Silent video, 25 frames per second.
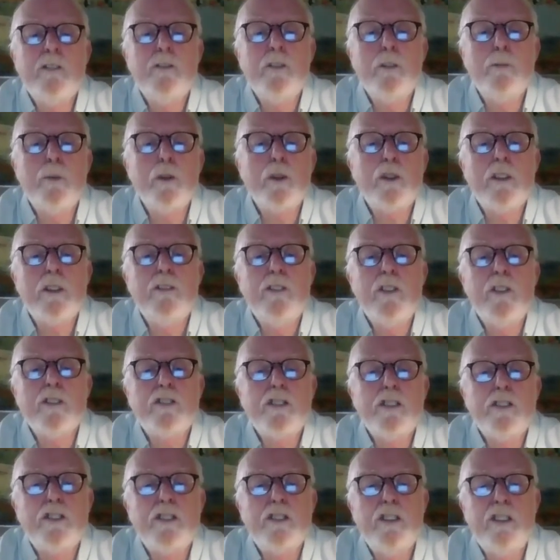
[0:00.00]
of the Book of
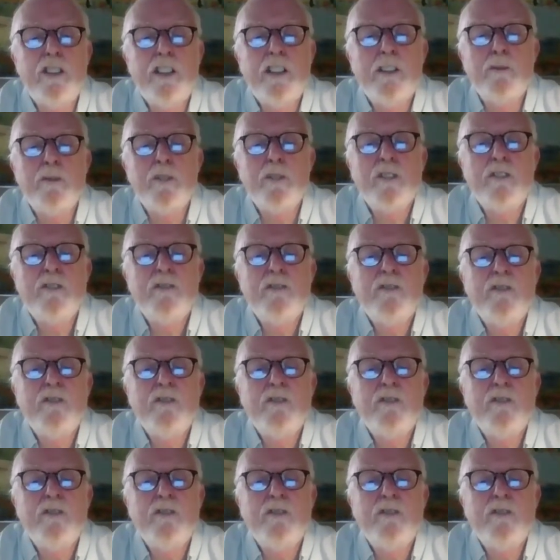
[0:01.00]
Ulster Surnames,